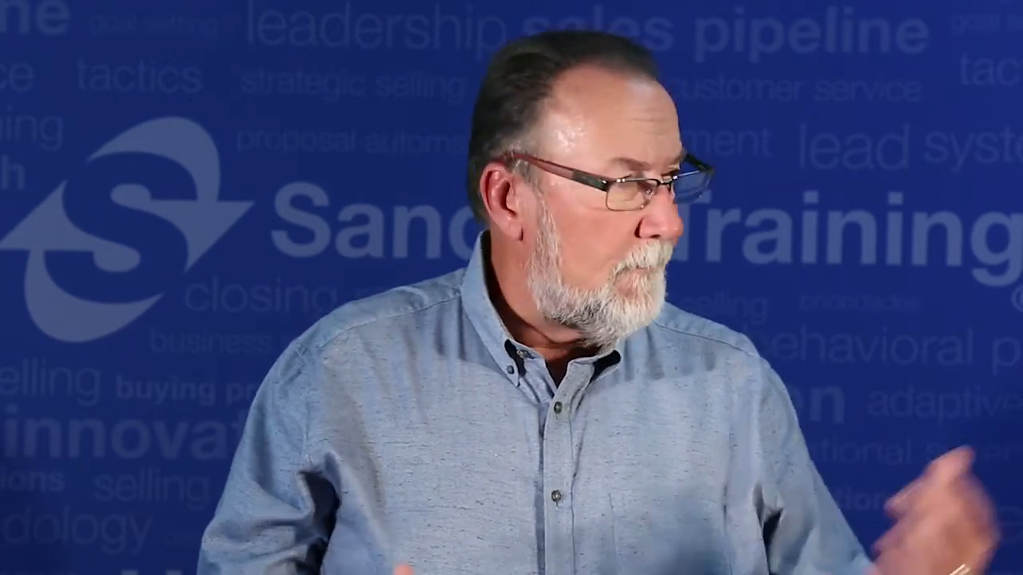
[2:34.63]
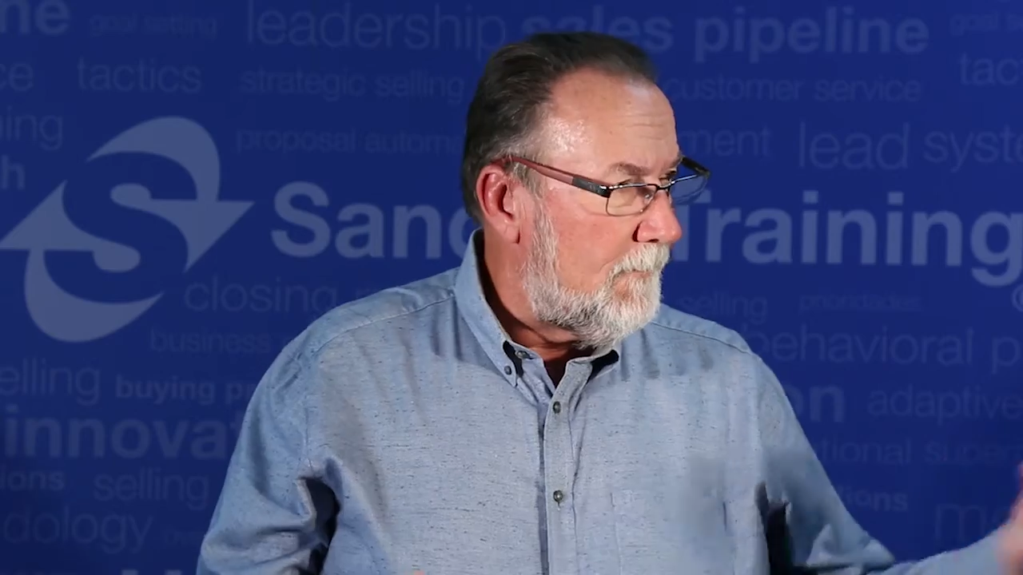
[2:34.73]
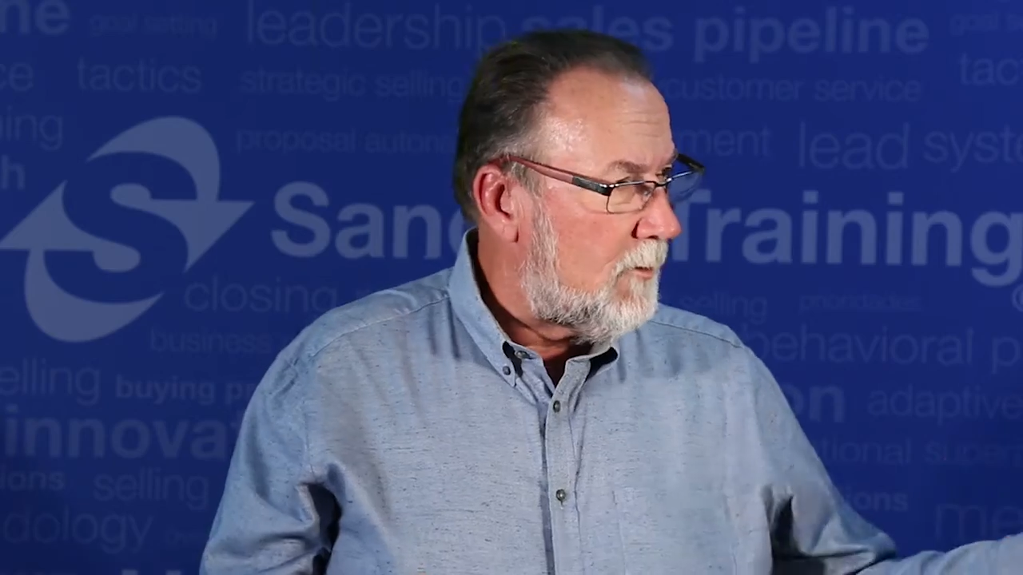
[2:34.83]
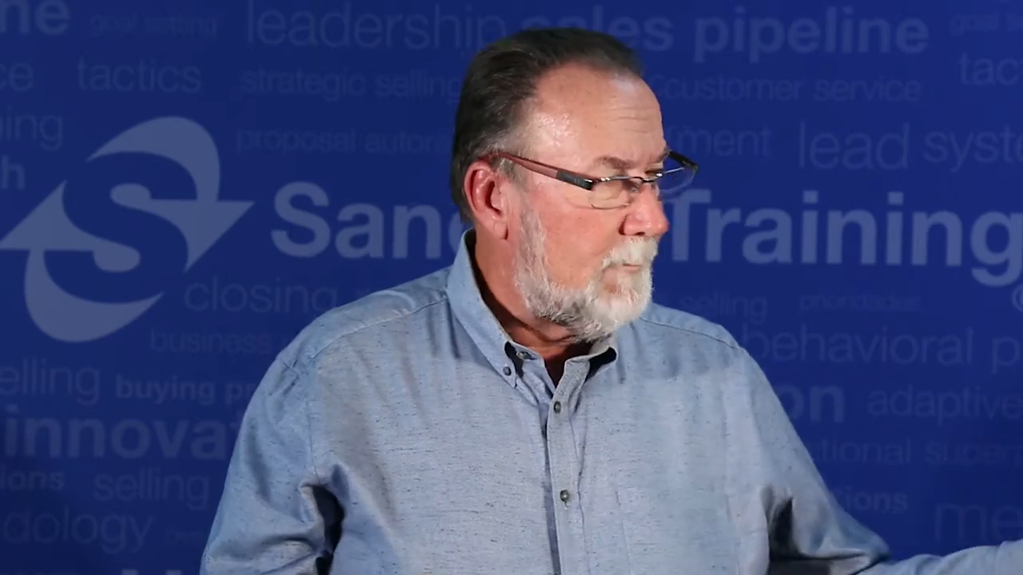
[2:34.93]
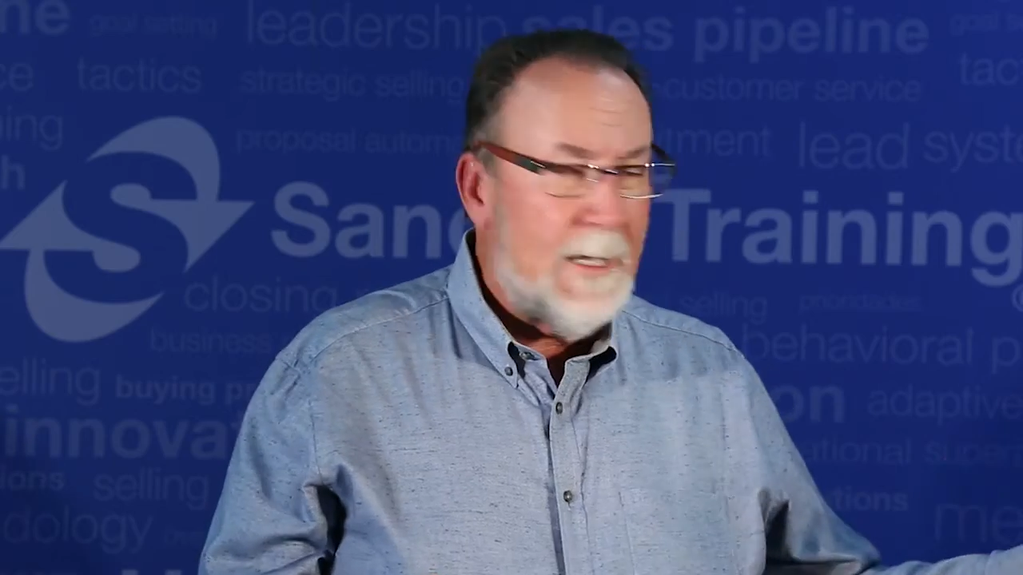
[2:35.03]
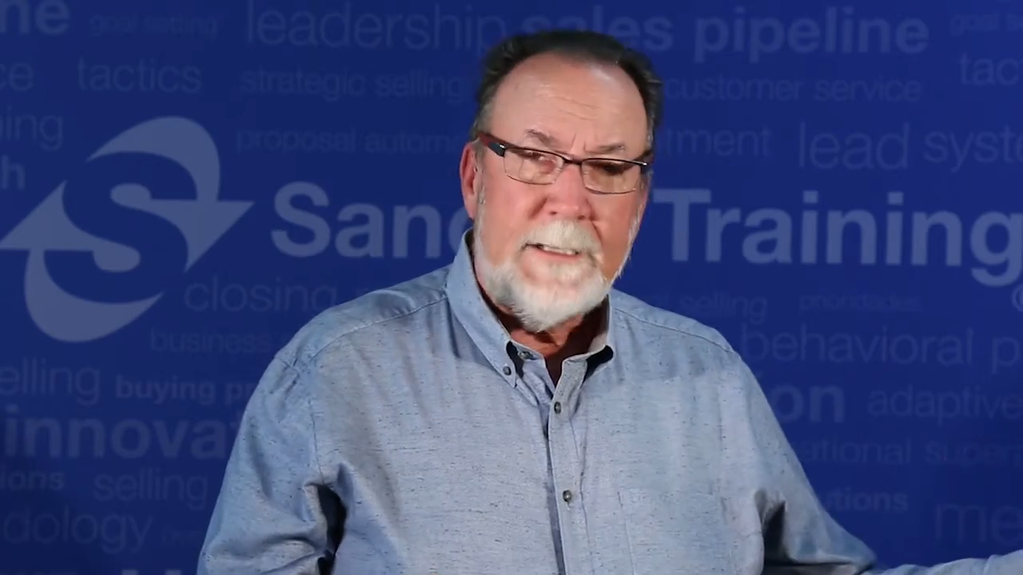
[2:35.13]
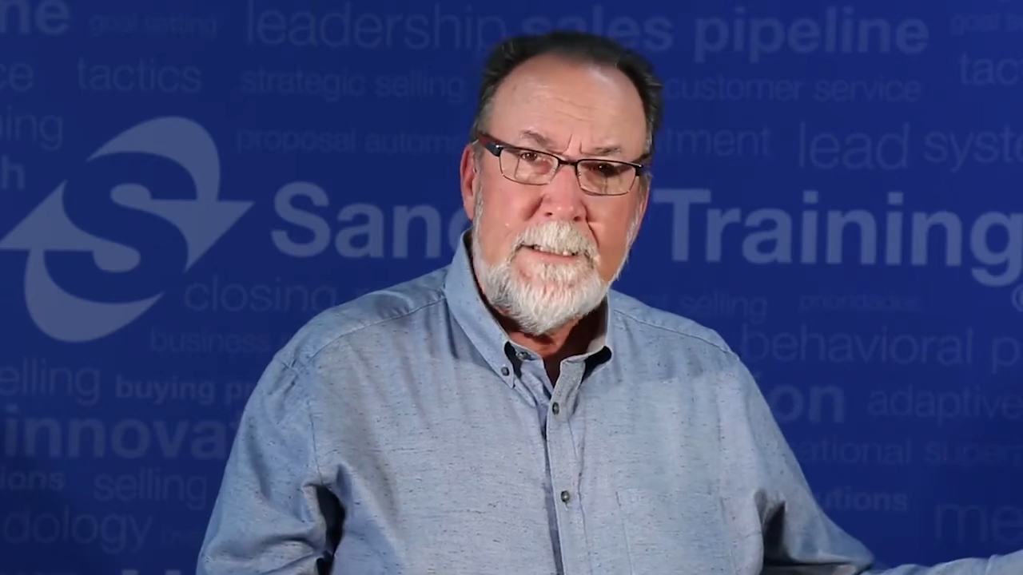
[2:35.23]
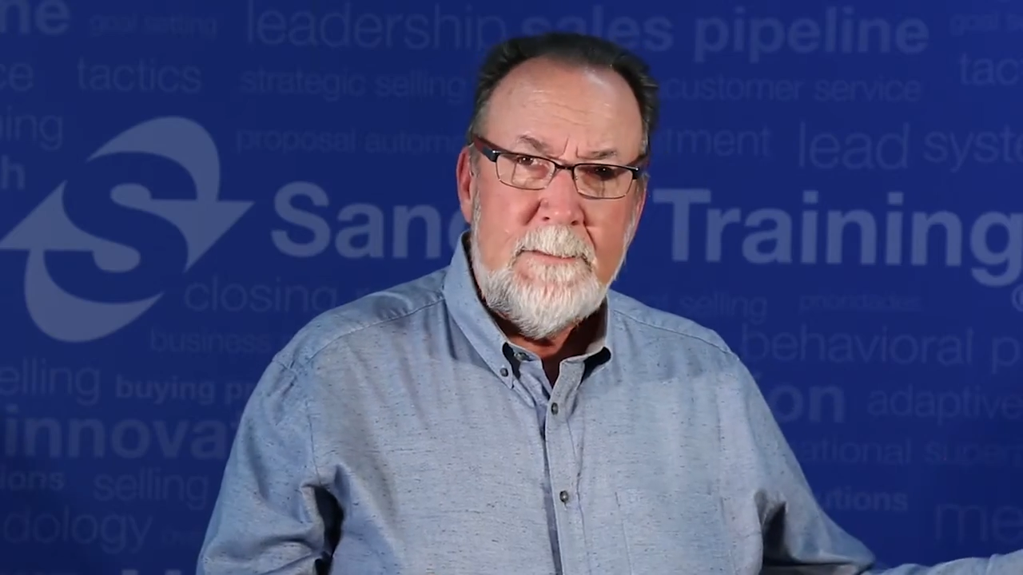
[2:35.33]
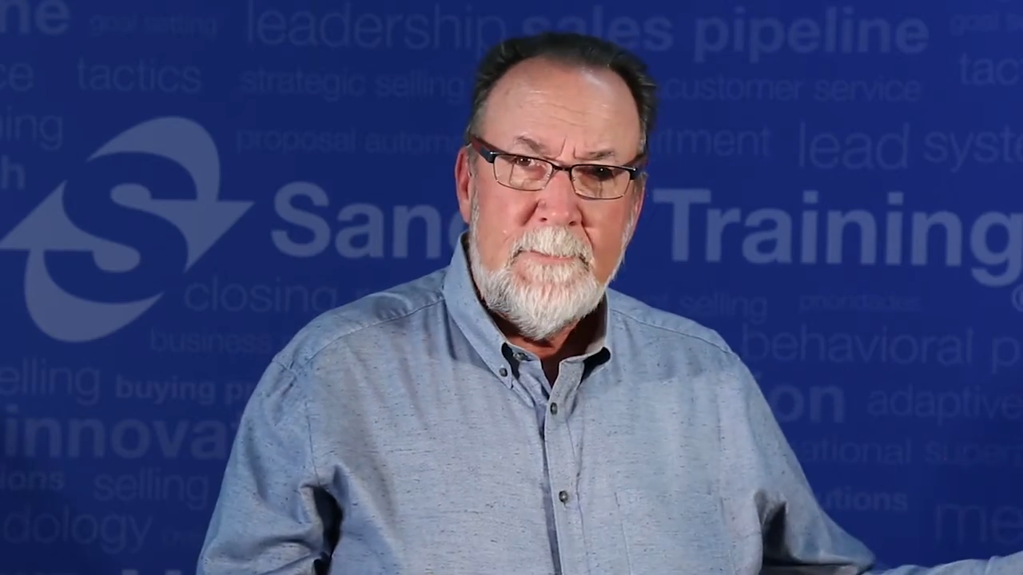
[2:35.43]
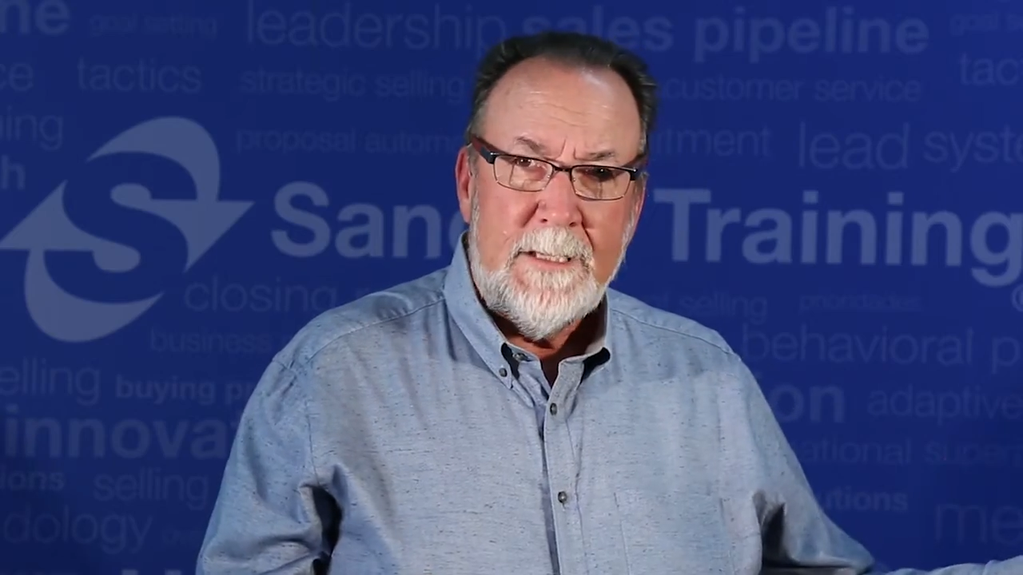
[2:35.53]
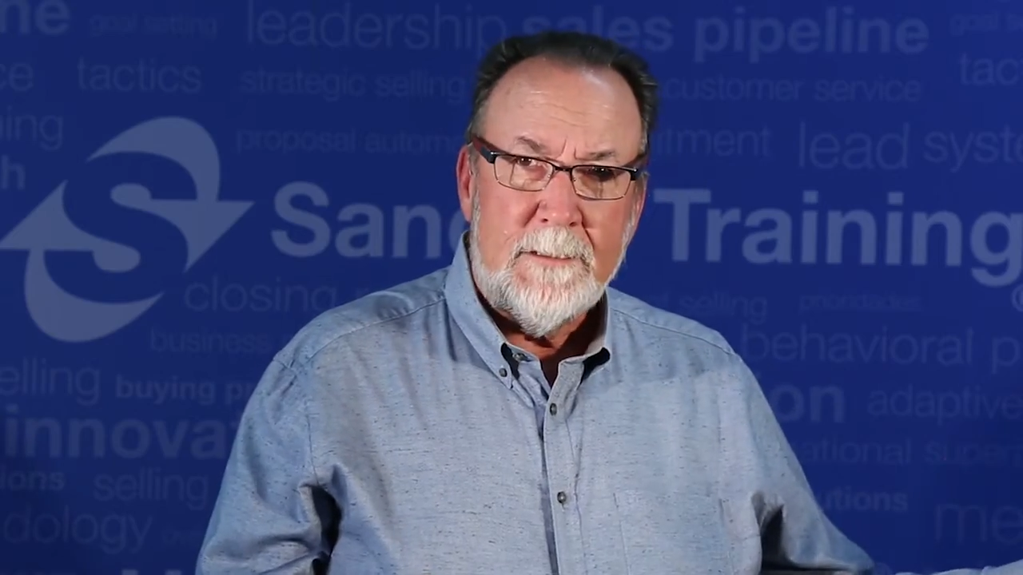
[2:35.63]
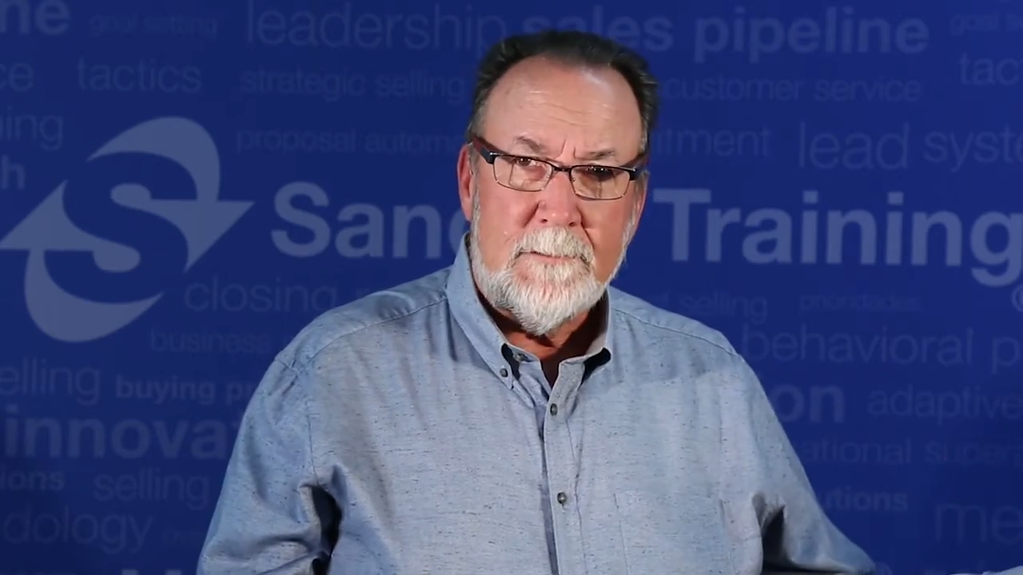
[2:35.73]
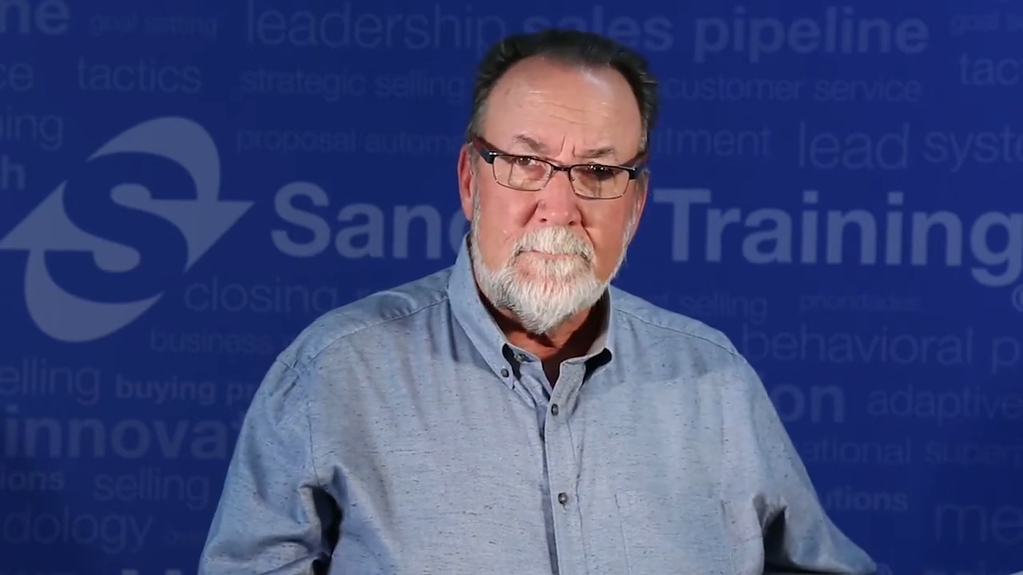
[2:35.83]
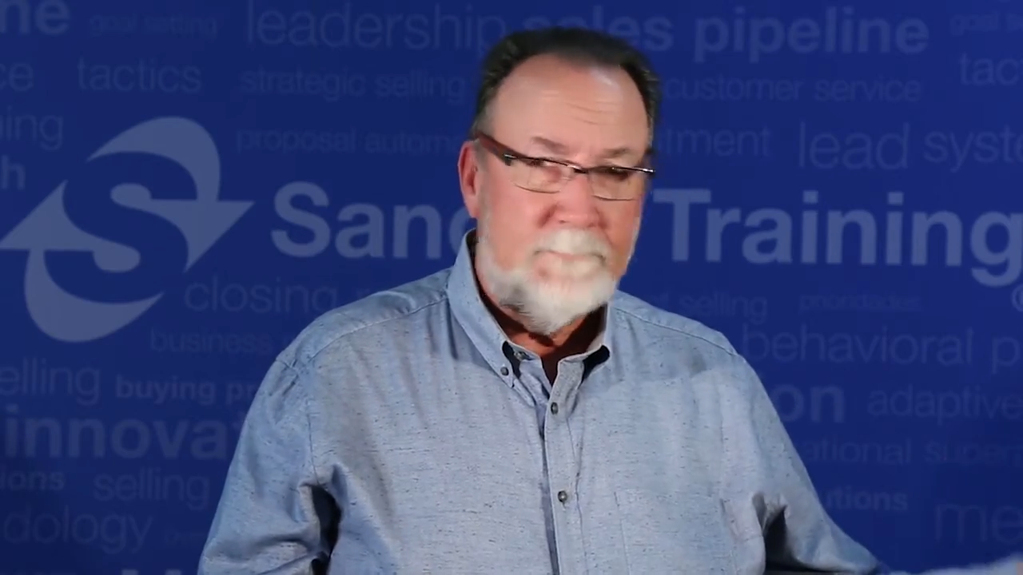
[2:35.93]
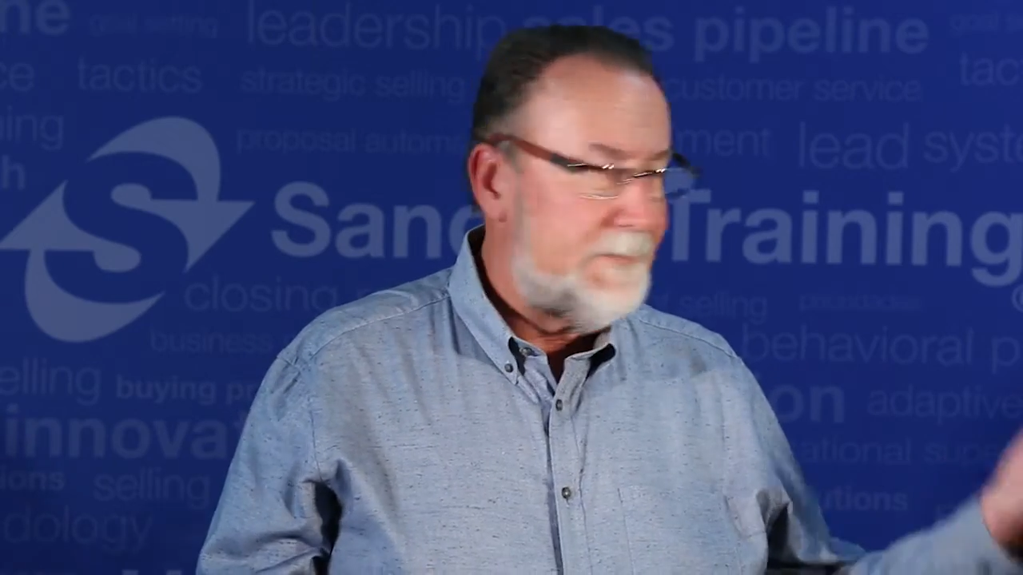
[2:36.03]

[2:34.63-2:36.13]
or my email